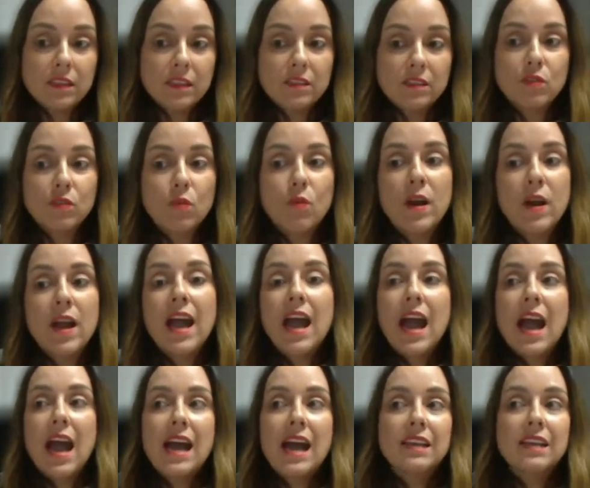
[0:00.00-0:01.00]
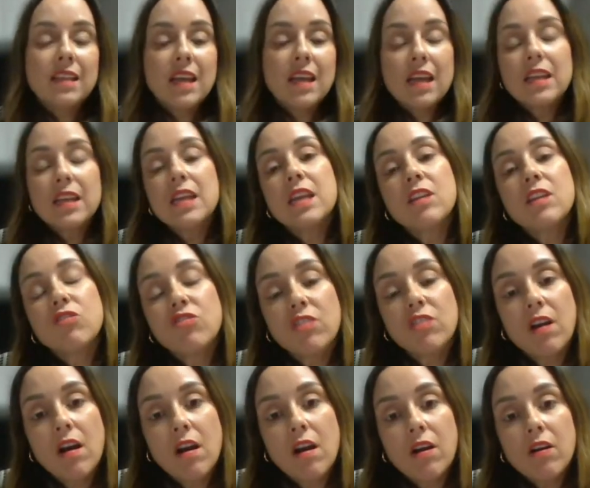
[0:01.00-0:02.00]
So as that
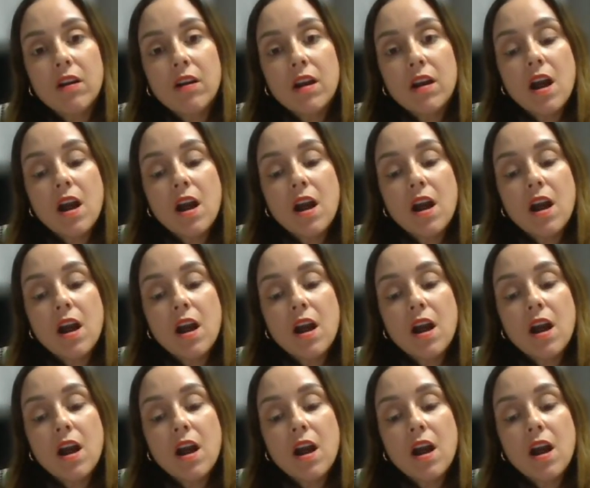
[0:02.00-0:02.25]
HR